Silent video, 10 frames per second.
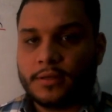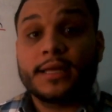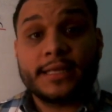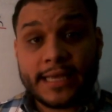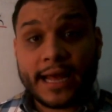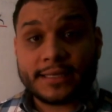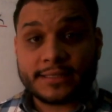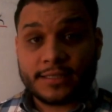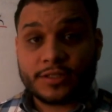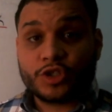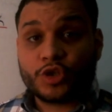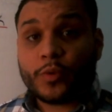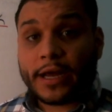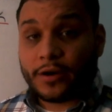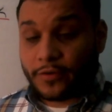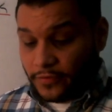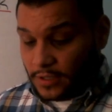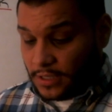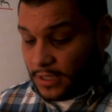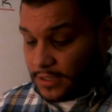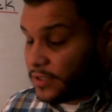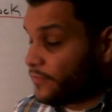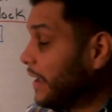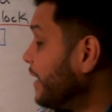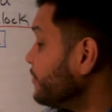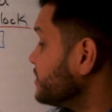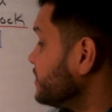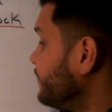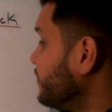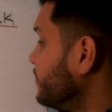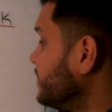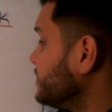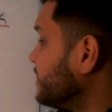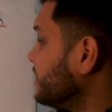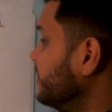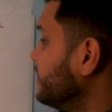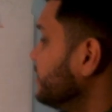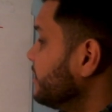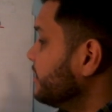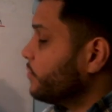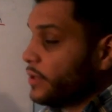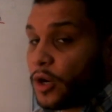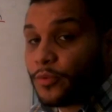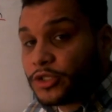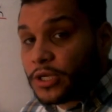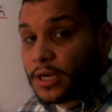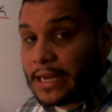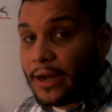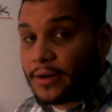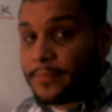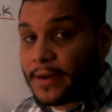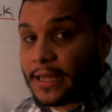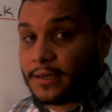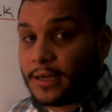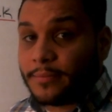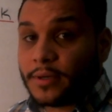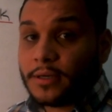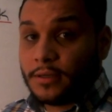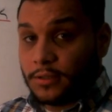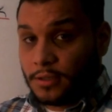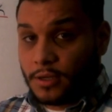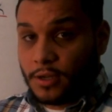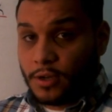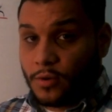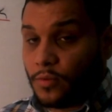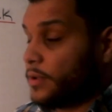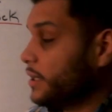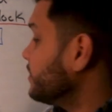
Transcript: Yes, 12. So if I was to fill this in, we always start counting by the number 1.